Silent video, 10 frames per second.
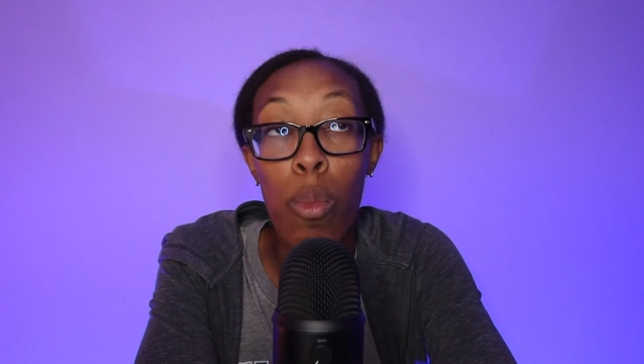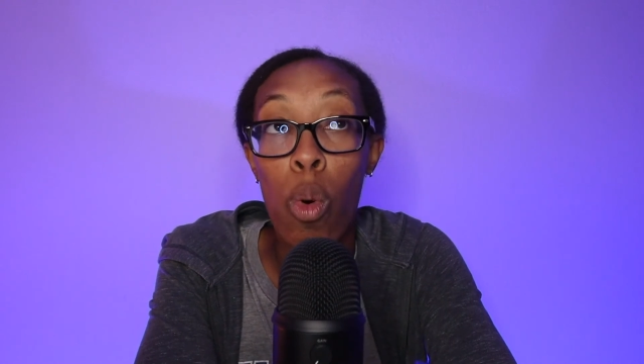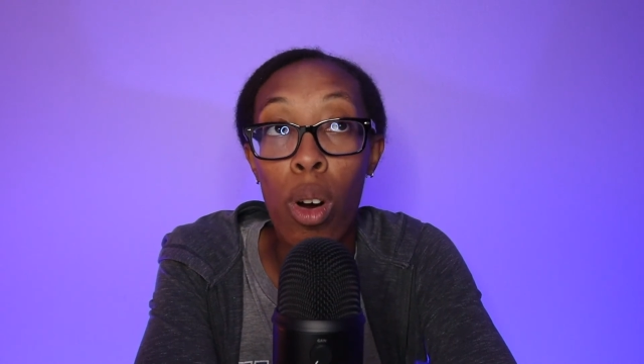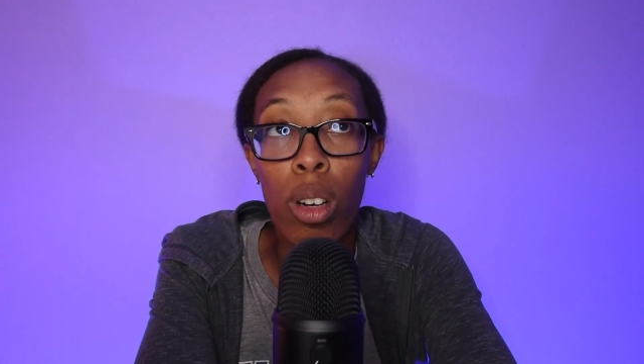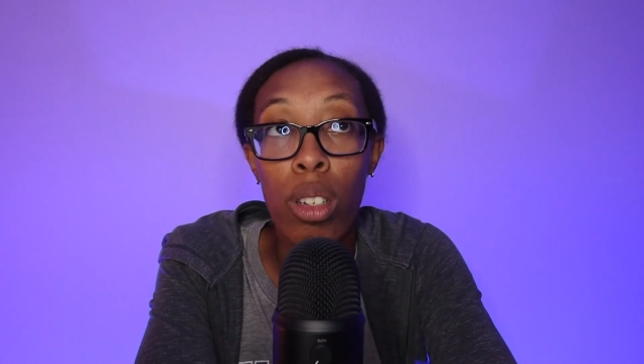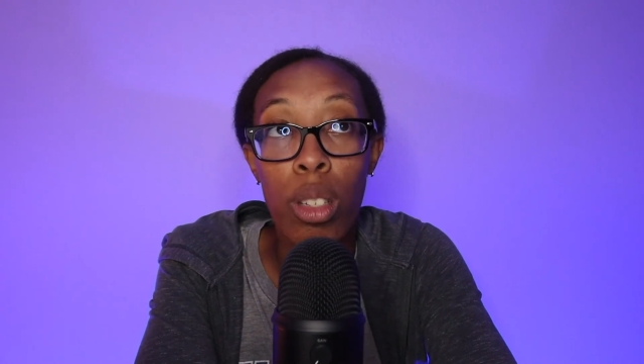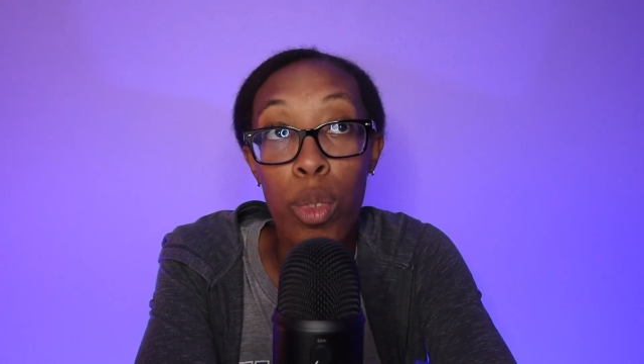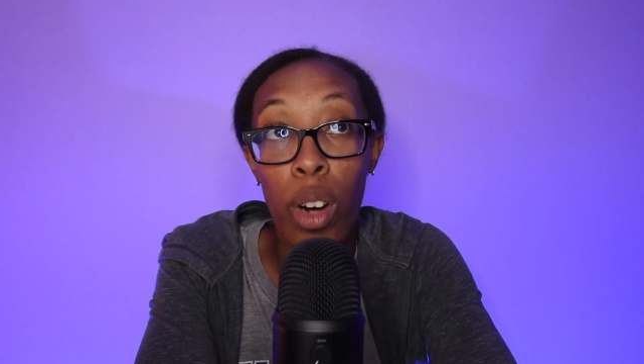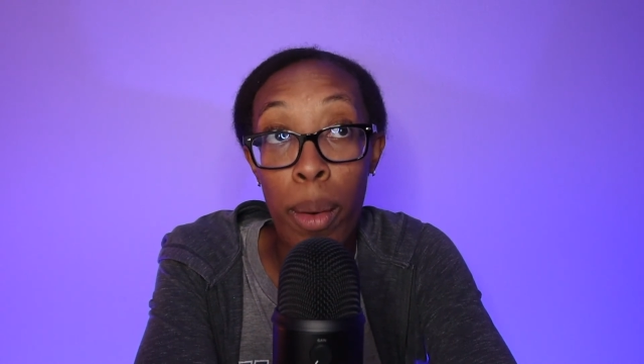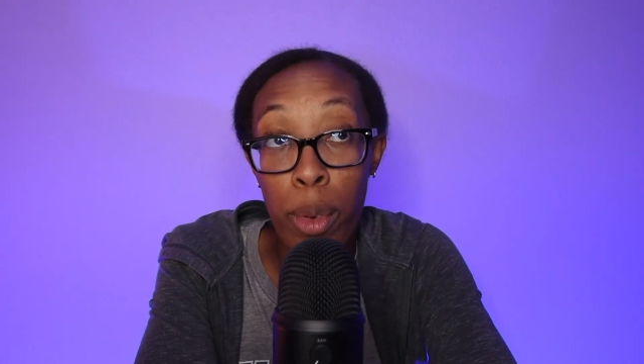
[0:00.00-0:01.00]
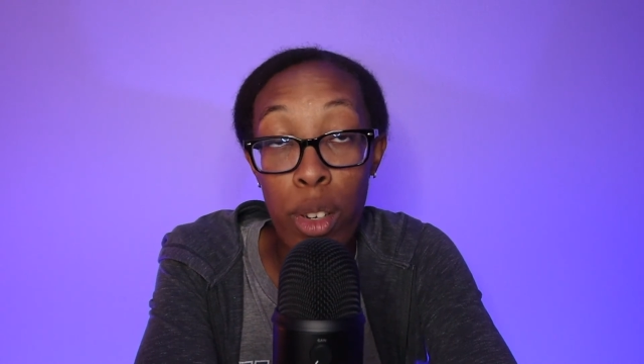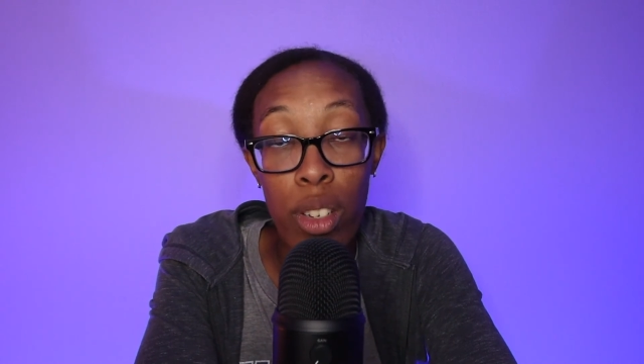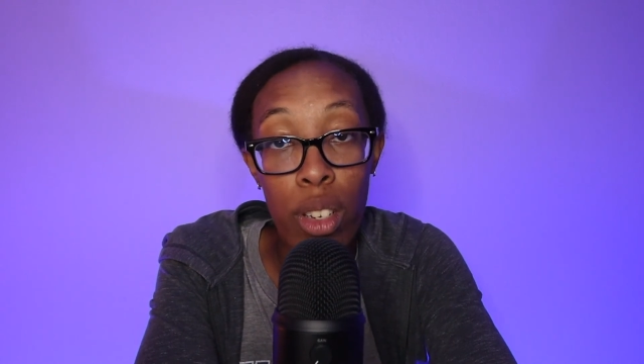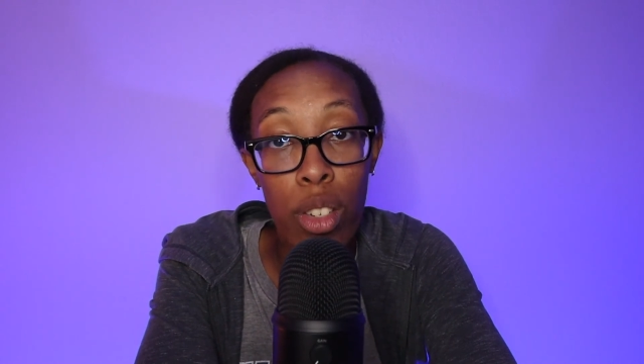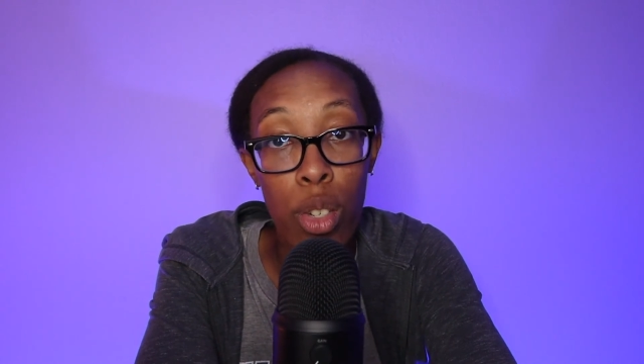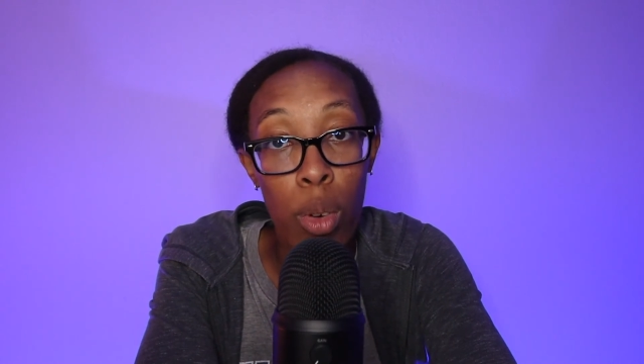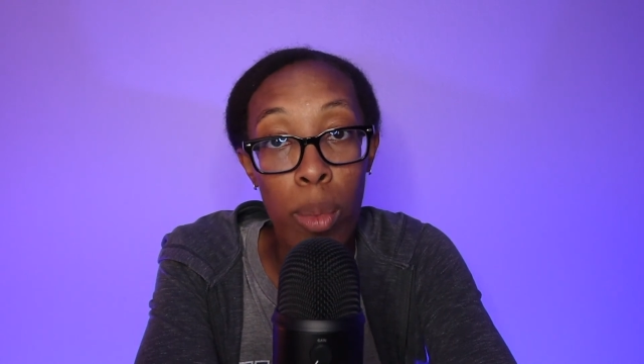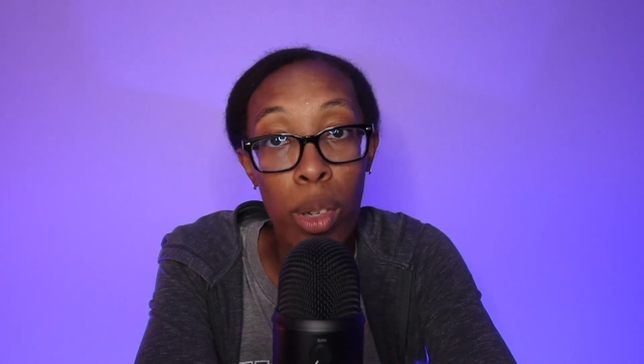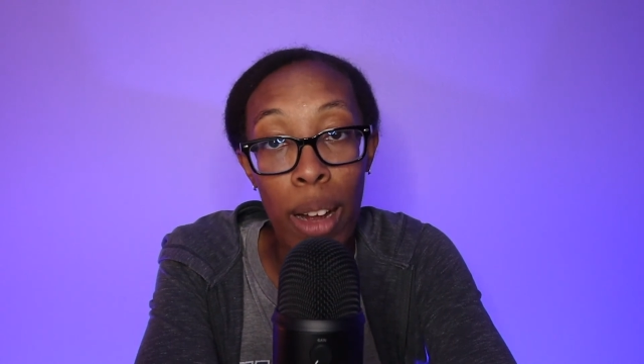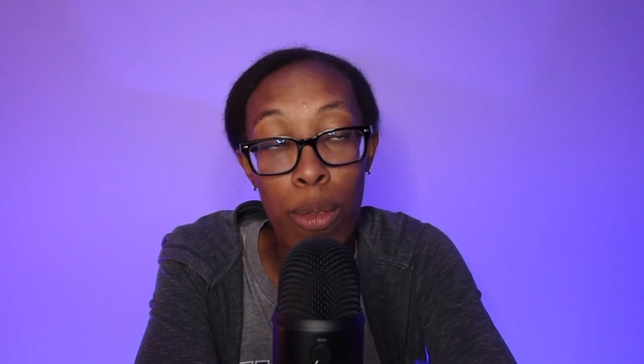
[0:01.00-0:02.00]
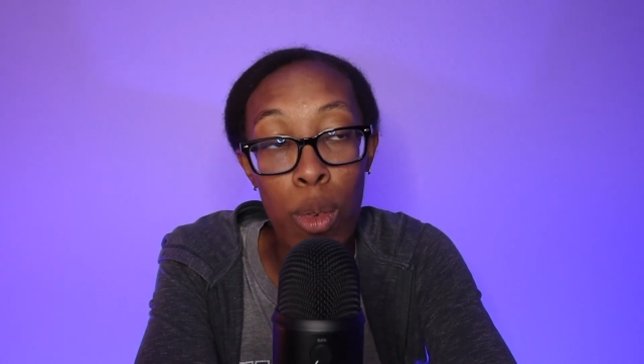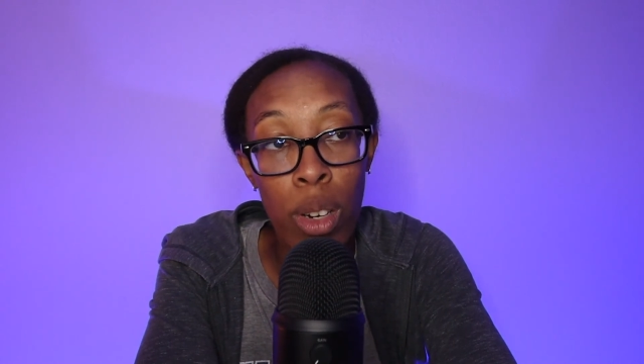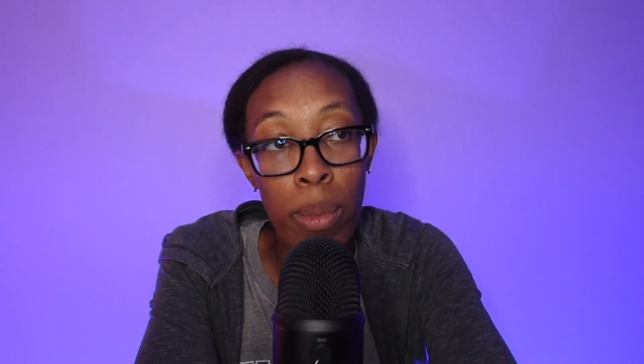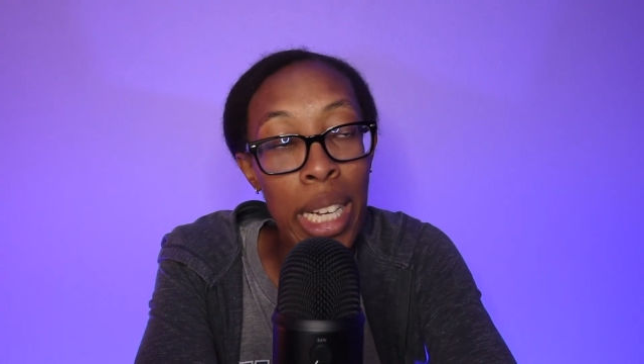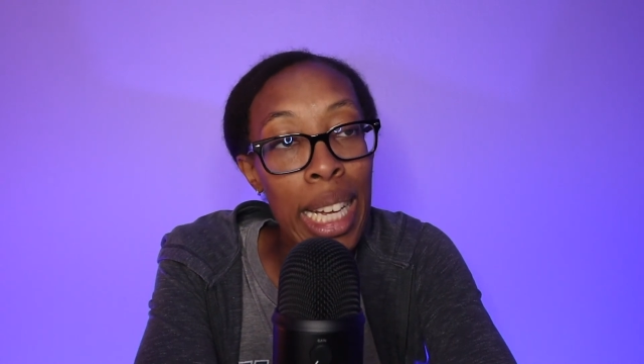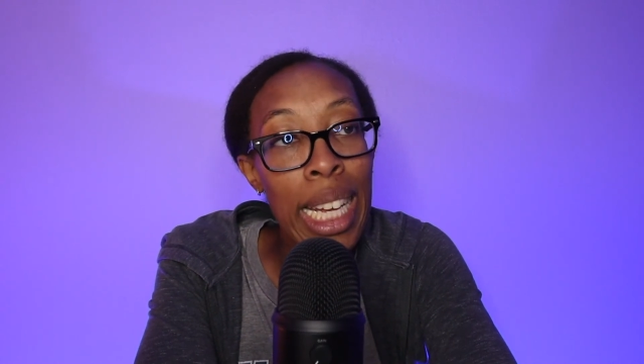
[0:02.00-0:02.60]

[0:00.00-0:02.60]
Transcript: more subscribers to our platform,